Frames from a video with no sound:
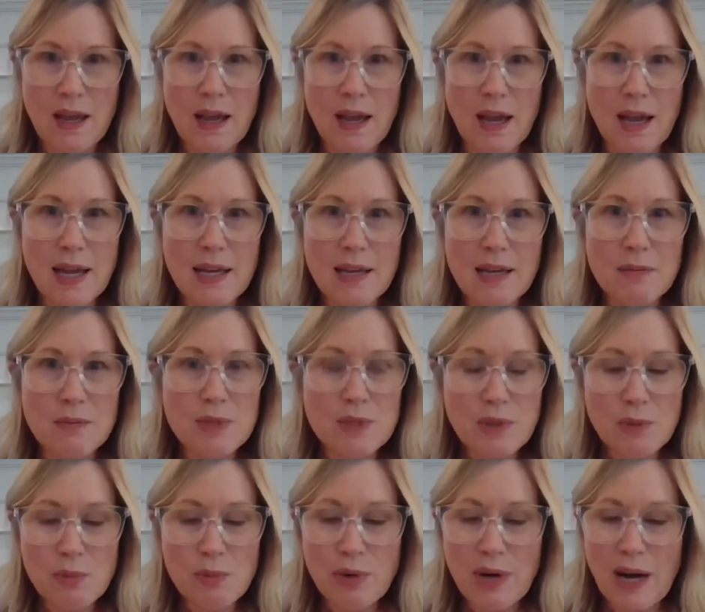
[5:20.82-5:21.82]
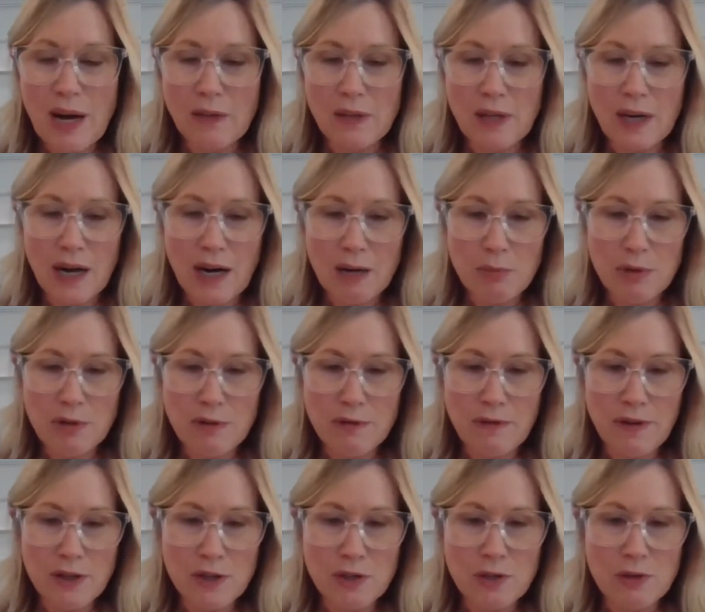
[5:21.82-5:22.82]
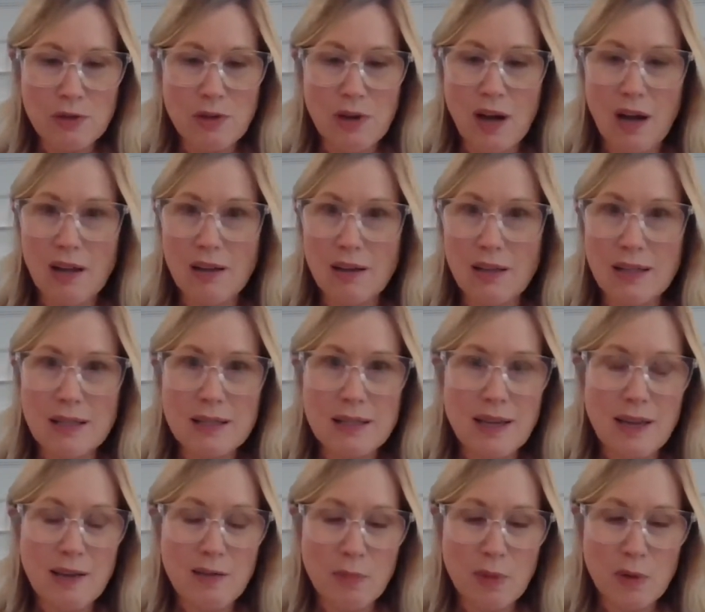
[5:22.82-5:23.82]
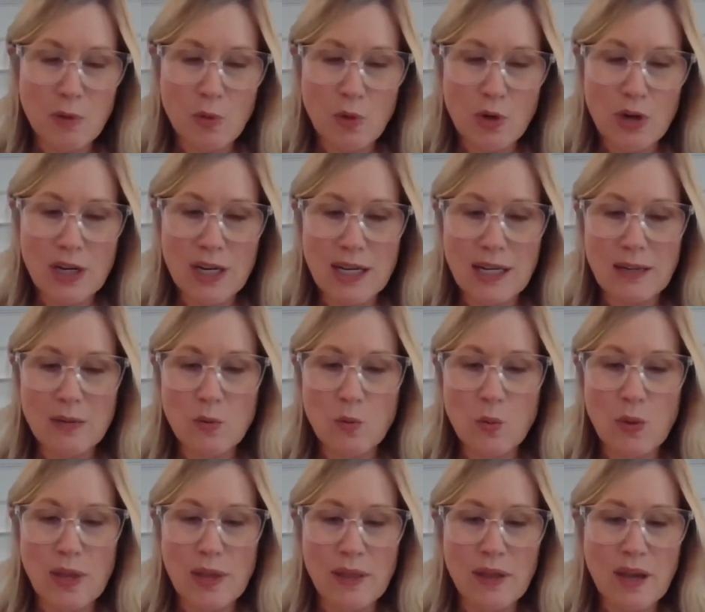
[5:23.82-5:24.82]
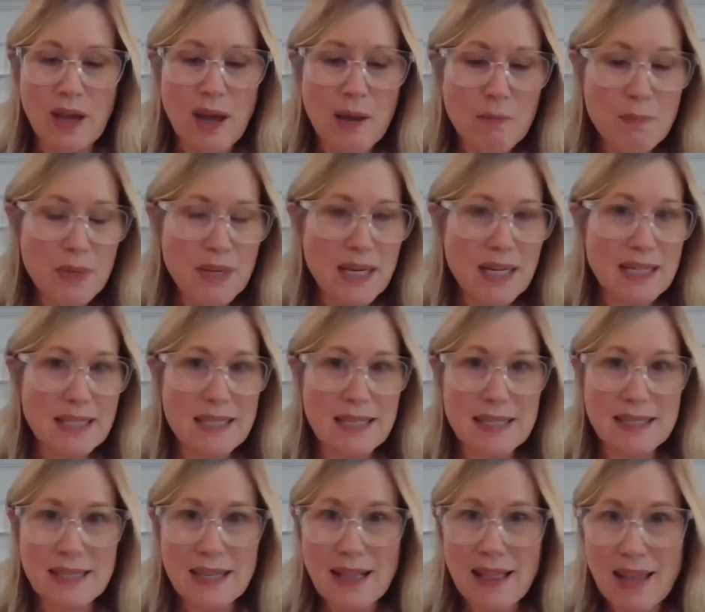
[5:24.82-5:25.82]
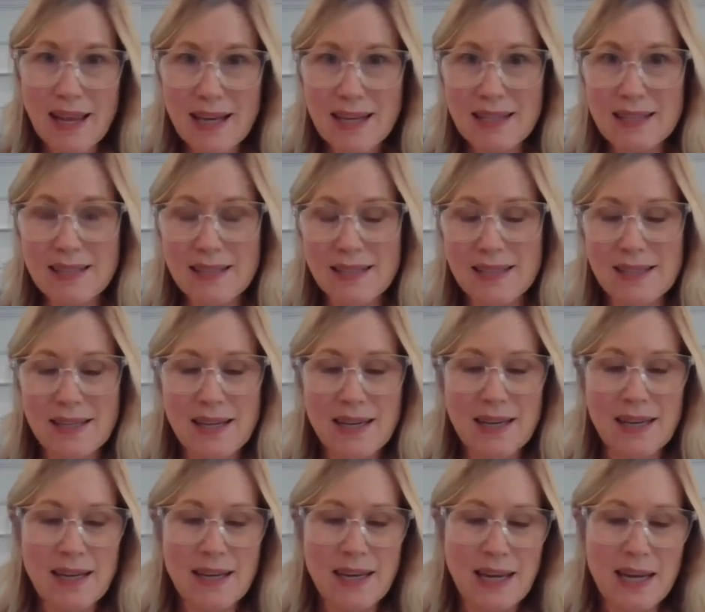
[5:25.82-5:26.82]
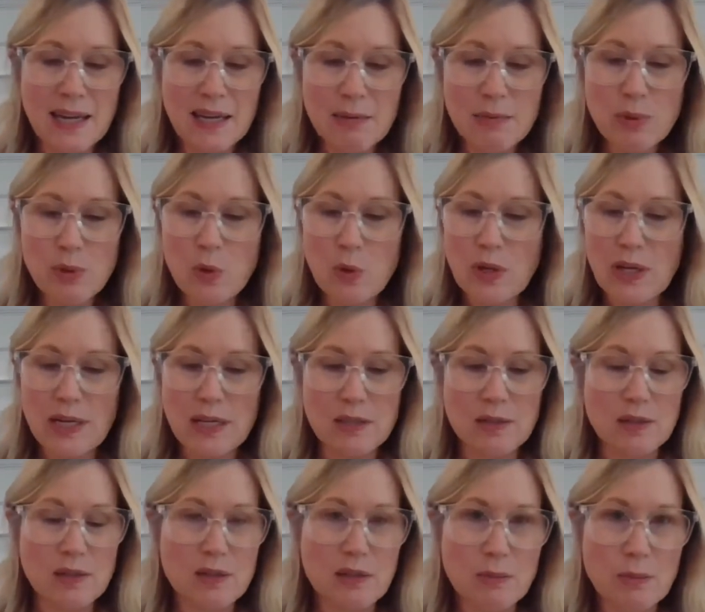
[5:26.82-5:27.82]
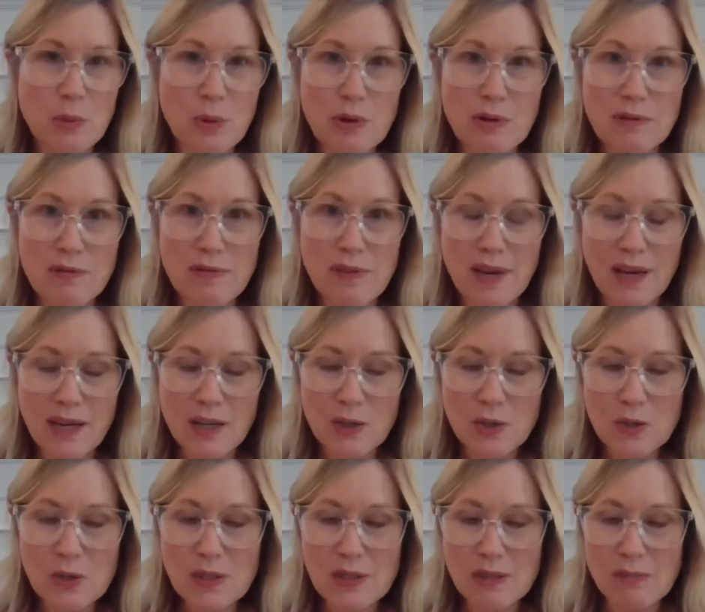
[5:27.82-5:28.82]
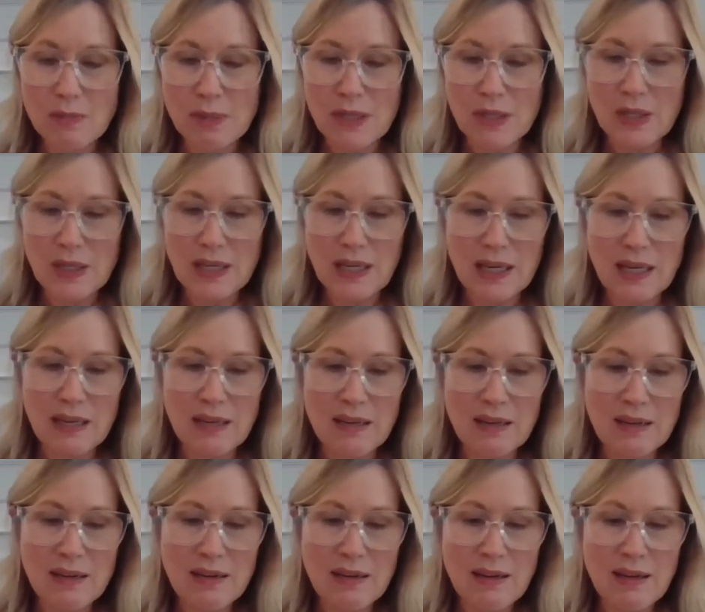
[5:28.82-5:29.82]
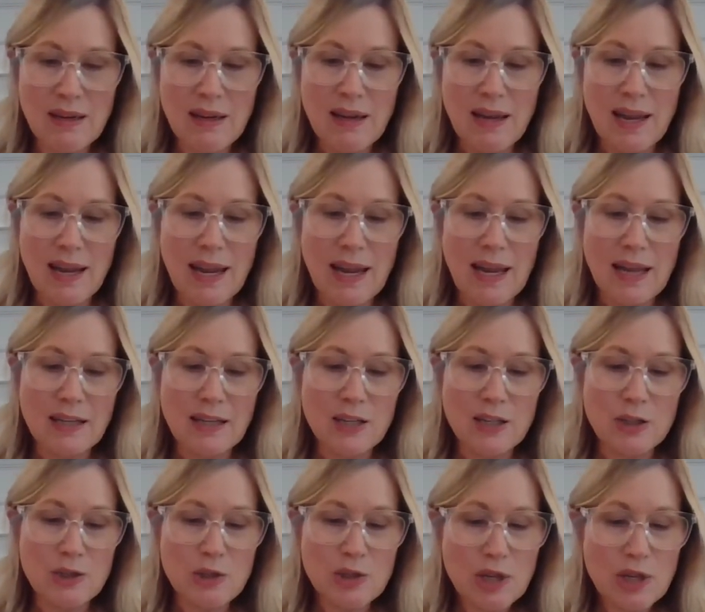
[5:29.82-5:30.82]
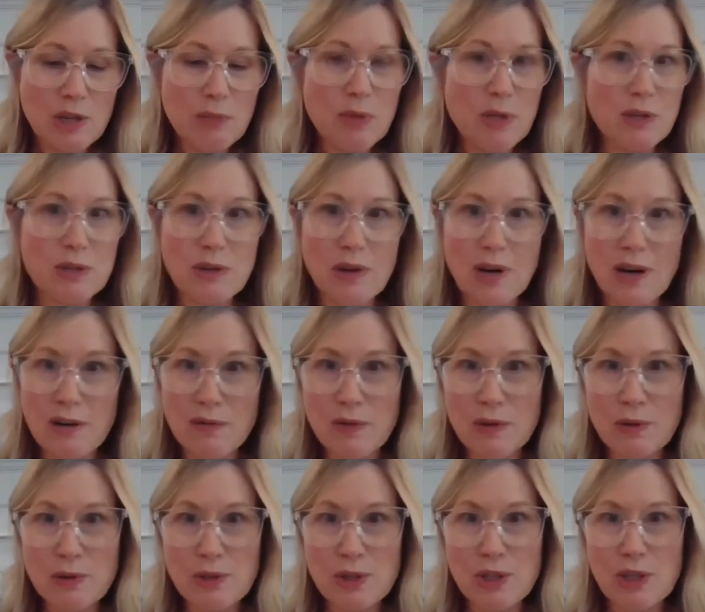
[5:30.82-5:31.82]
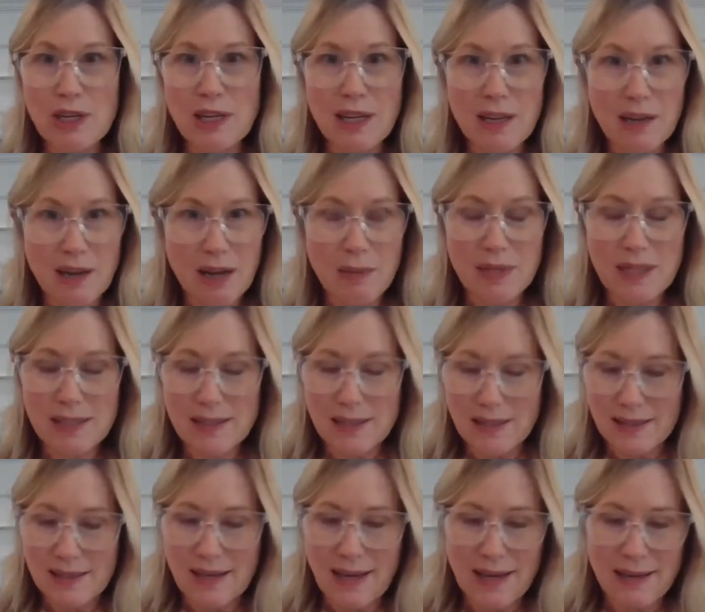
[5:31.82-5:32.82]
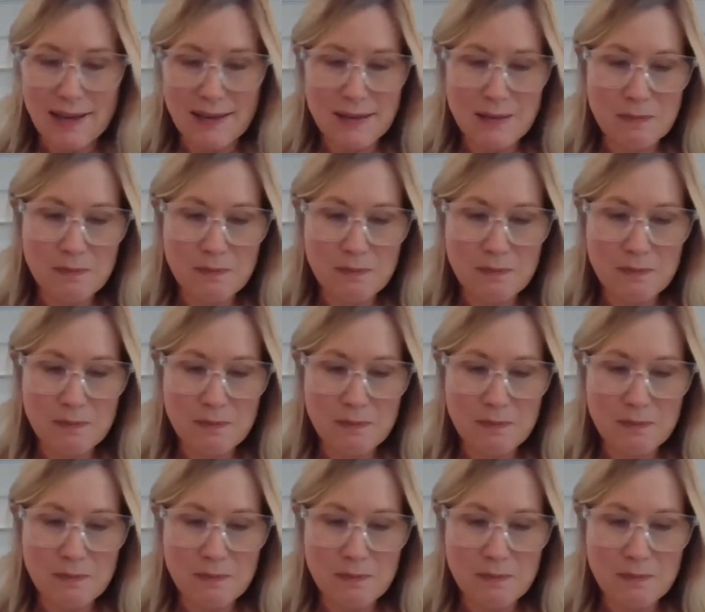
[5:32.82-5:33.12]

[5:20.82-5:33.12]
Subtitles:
I am so proud that our professional colleagues have been working with companies as clients and employees to support financial stability and contribute to our future economic success.